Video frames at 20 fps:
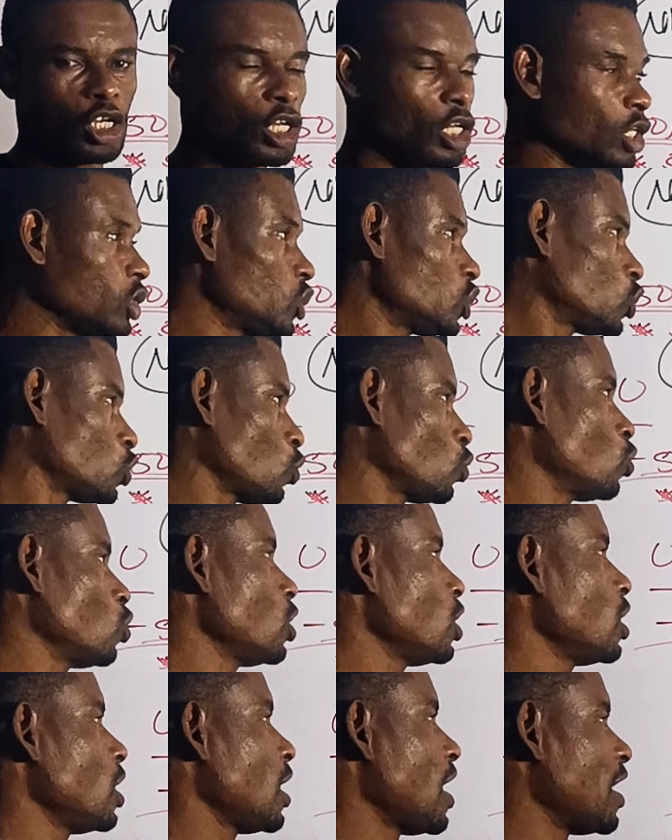into
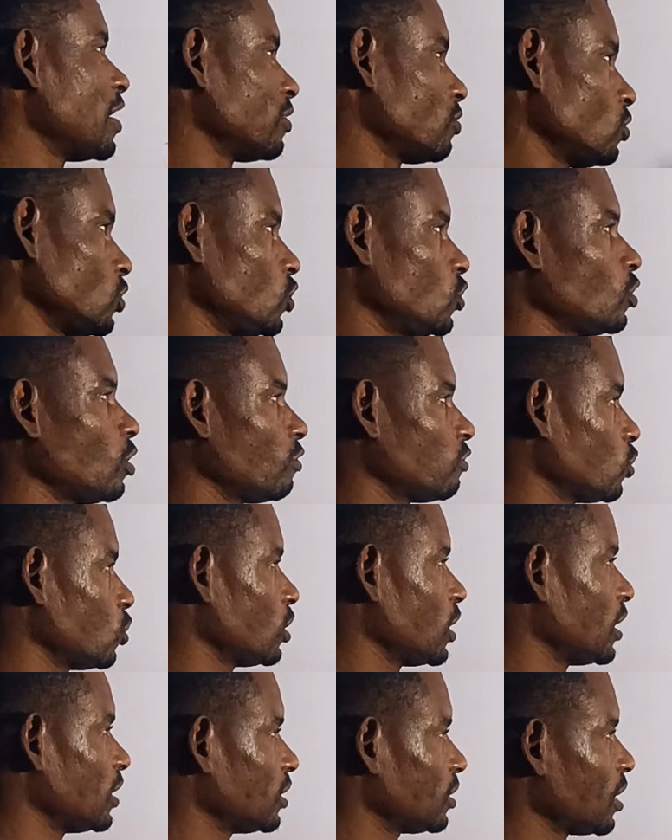and resolve so
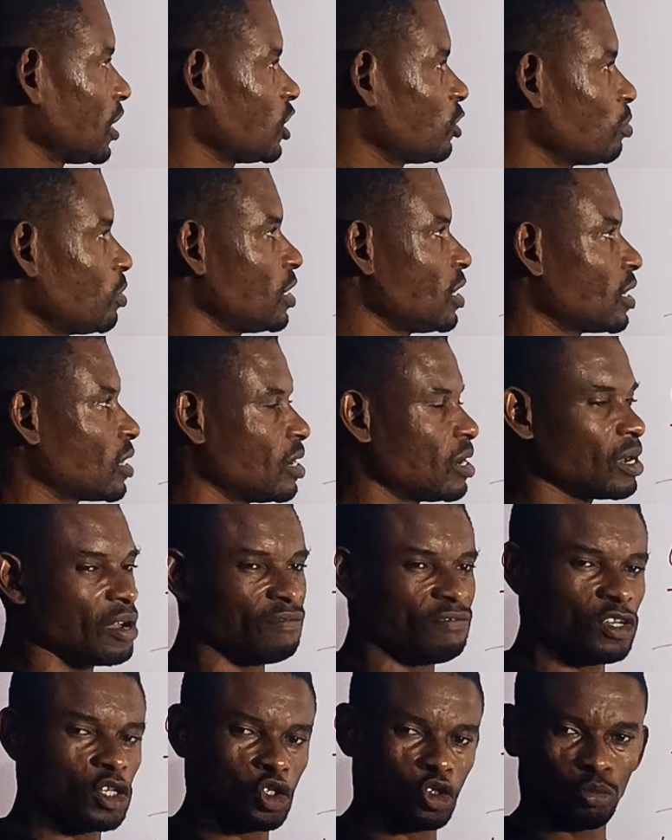that the taxpayer can
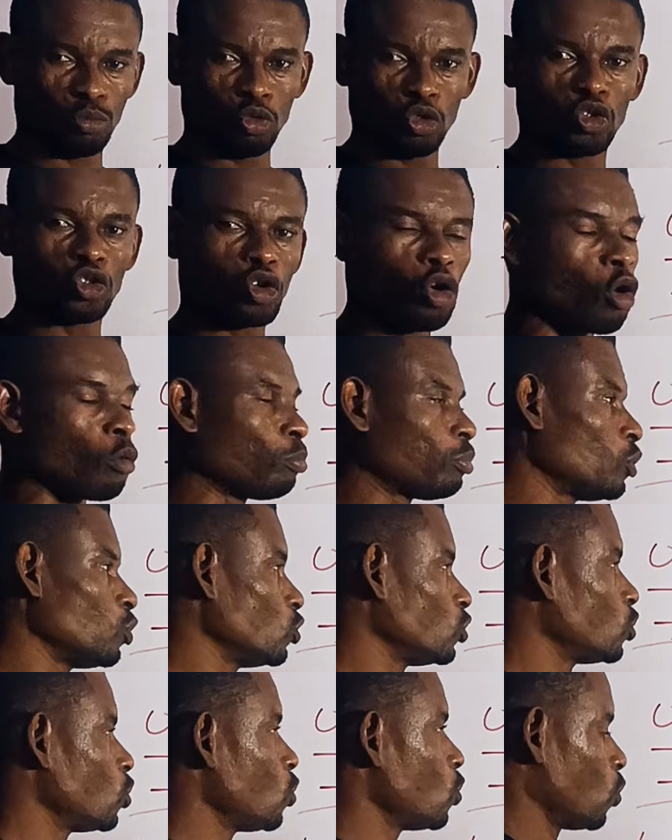have a smooth
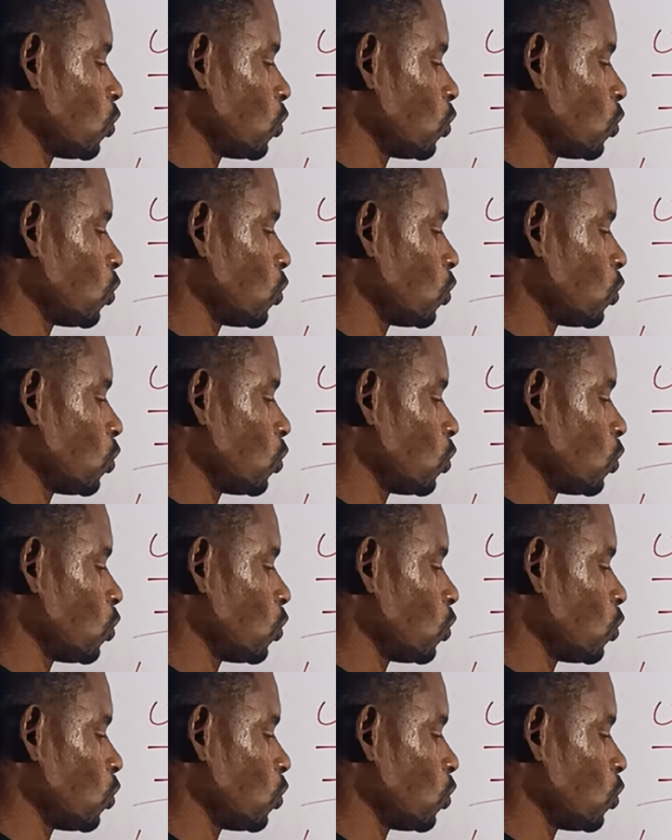upload.